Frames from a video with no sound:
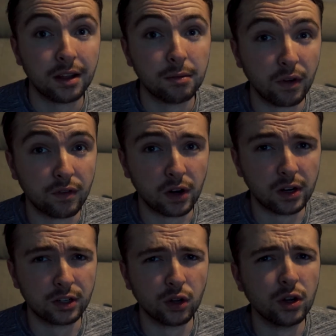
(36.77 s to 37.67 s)
Without further
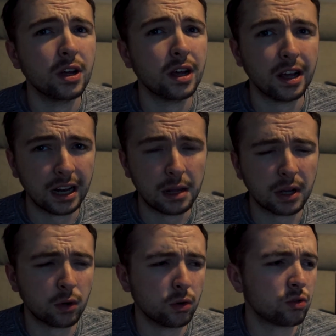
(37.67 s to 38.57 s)
ado, let
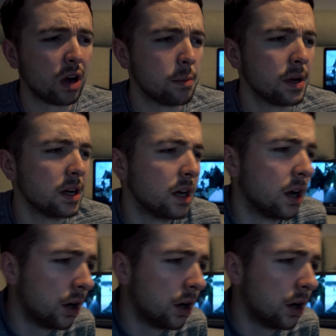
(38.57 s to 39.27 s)
me go grab it.